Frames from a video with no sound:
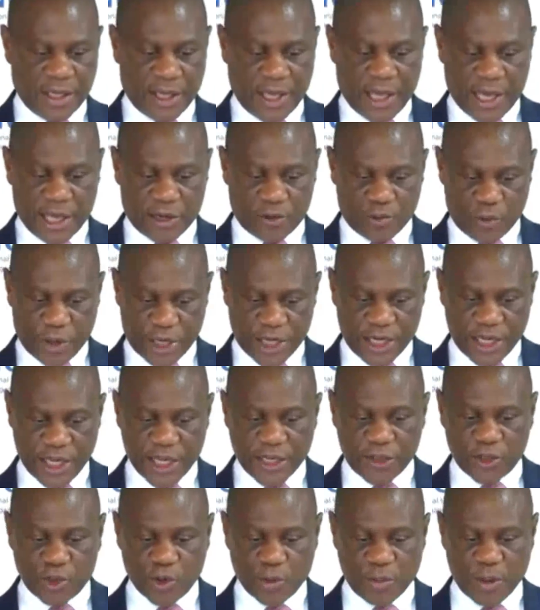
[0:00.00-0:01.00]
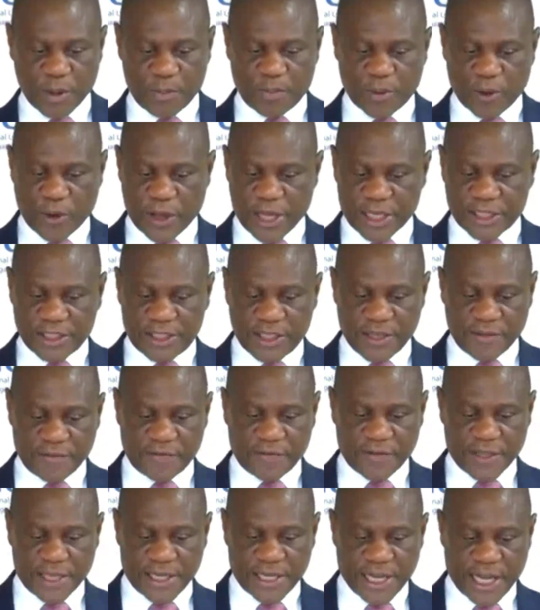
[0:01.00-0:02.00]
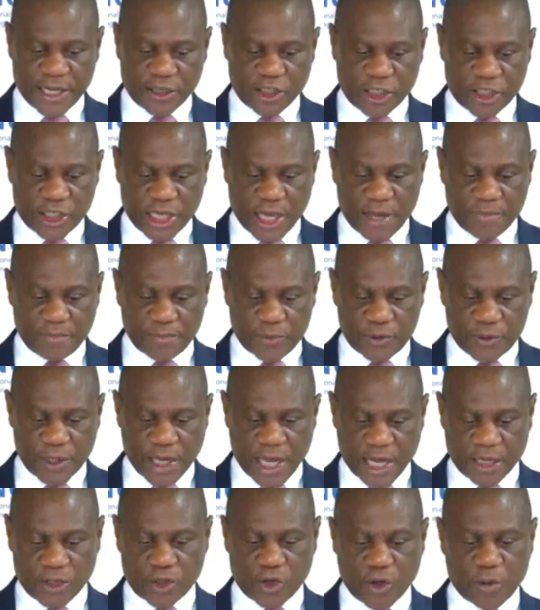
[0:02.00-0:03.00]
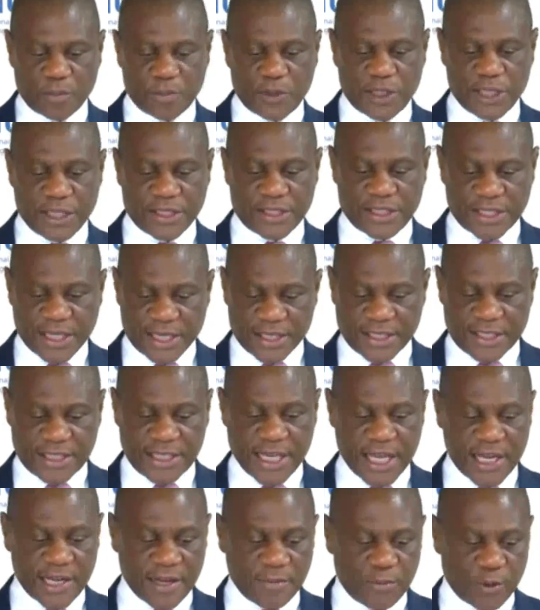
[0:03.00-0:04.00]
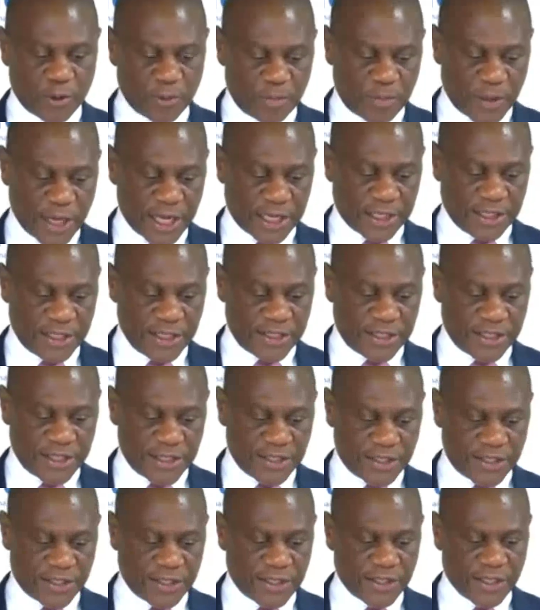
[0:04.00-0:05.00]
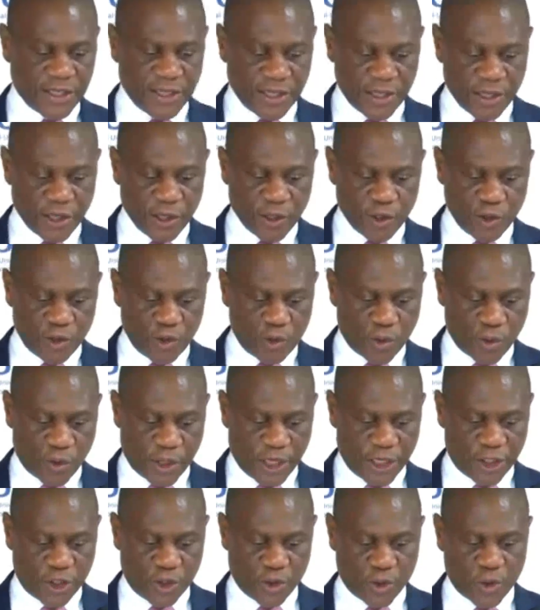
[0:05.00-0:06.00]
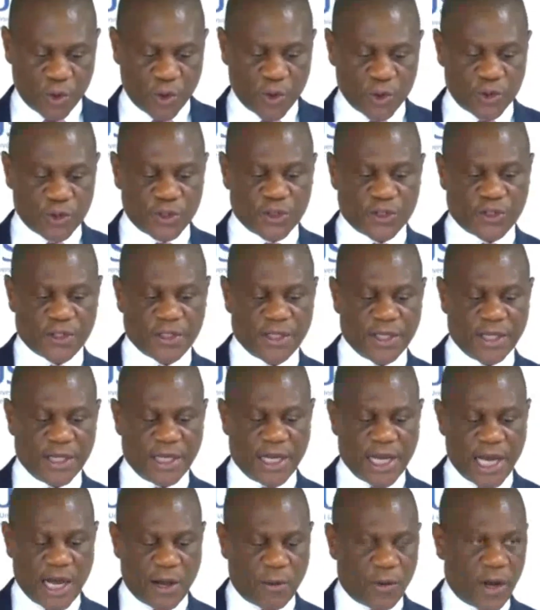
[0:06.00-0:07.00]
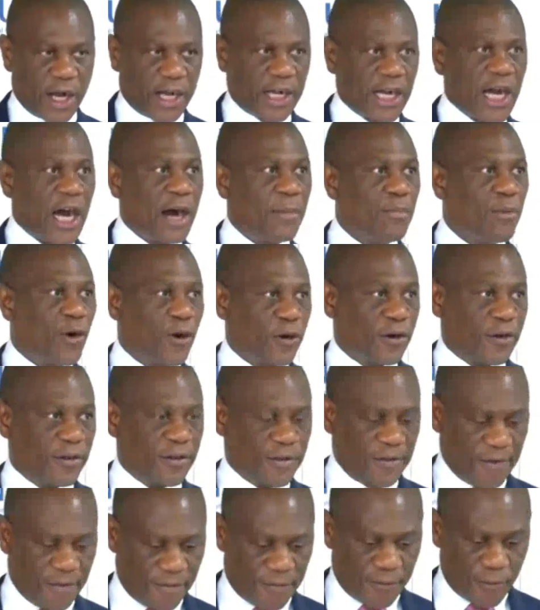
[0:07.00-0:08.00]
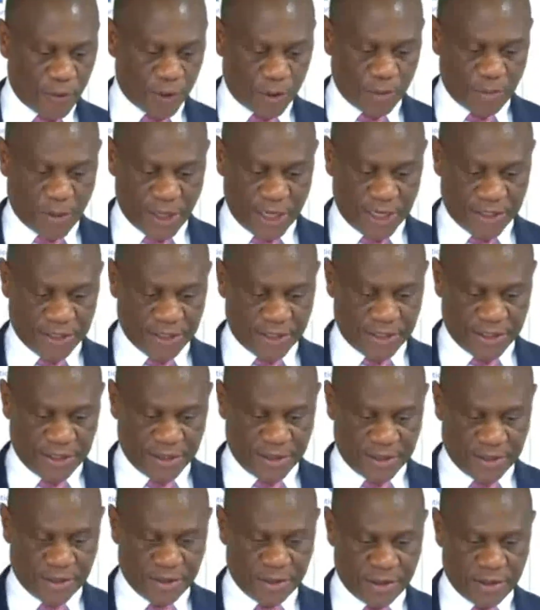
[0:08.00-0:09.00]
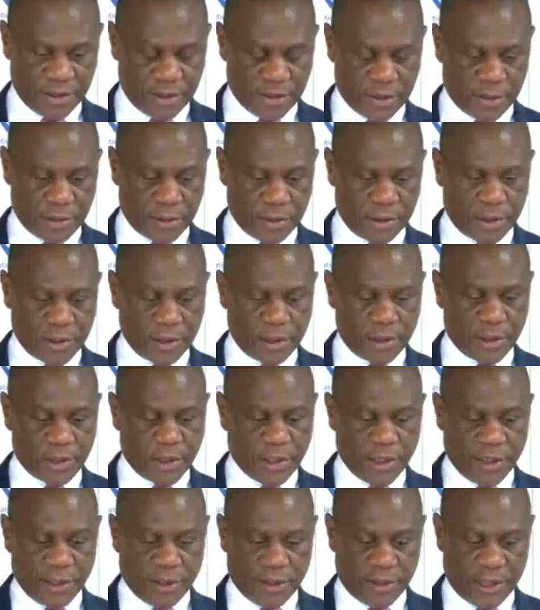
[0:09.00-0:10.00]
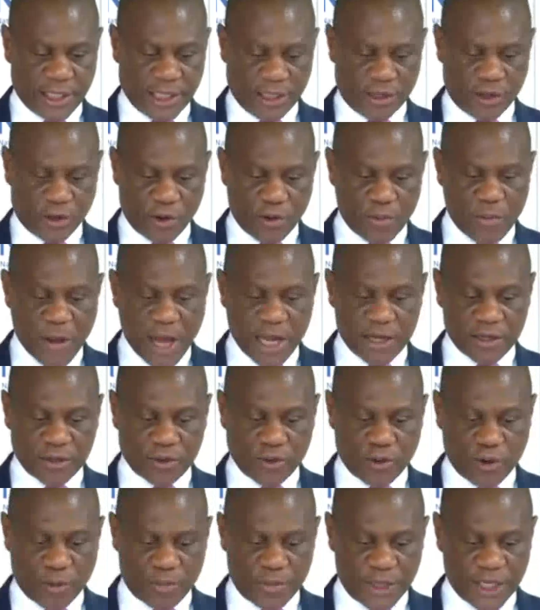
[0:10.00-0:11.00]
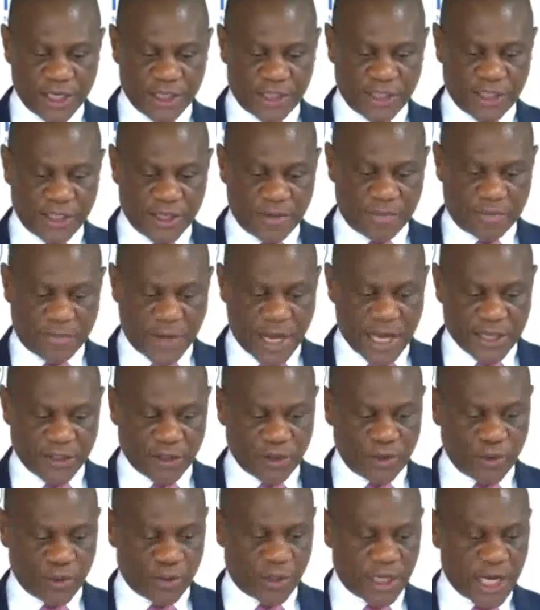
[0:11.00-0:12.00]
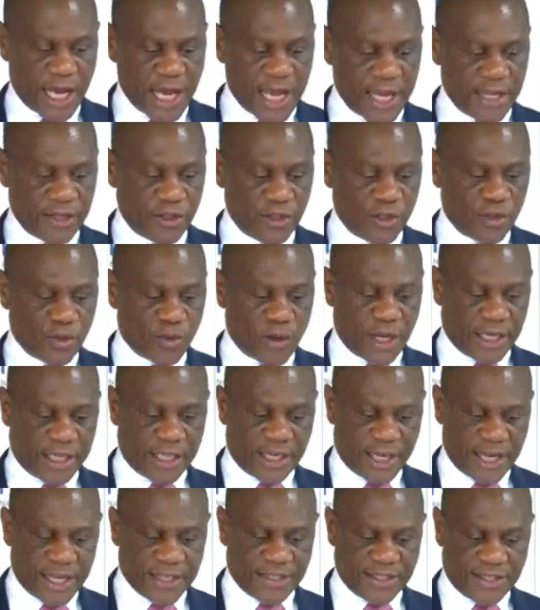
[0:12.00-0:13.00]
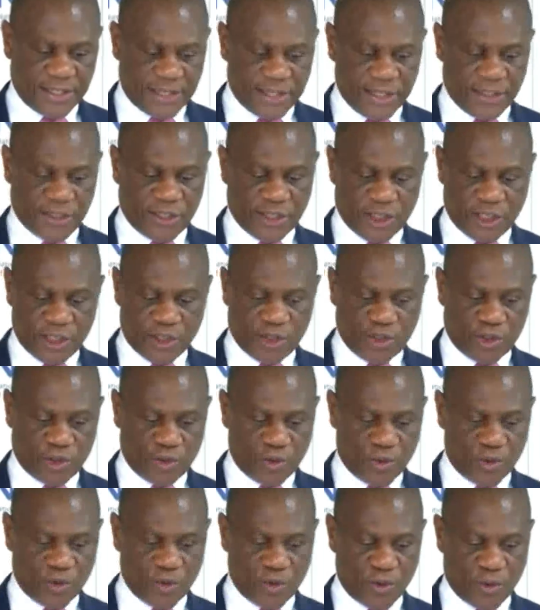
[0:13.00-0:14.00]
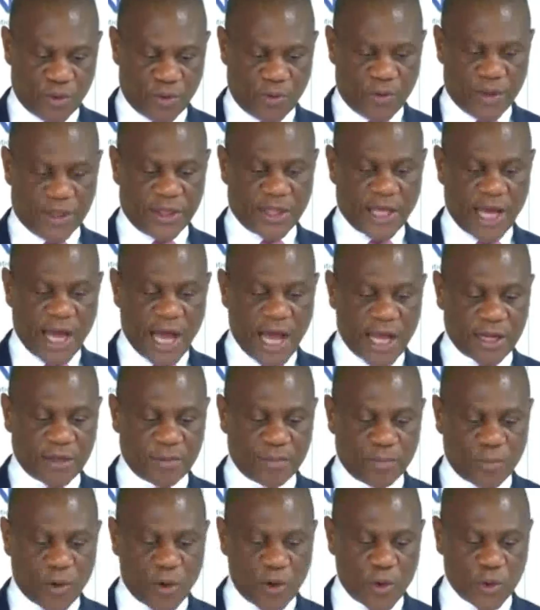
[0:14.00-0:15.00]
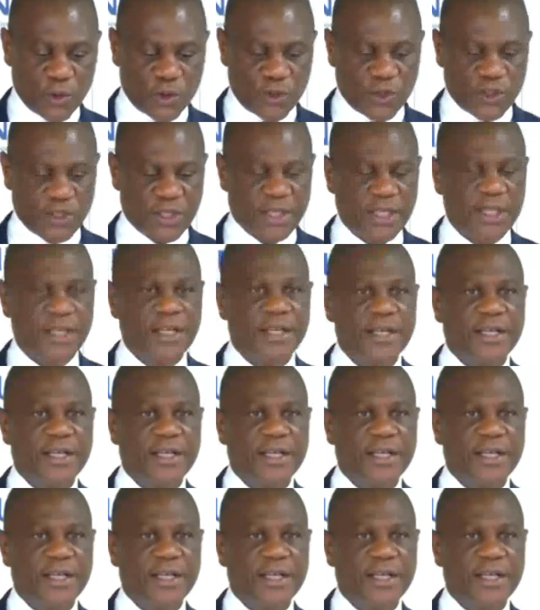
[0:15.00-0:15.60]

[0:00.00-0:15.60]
and we need to be proactive in adopting sustainable practices to reduce our carbon footprint. The global community must unite to address this issue with utmost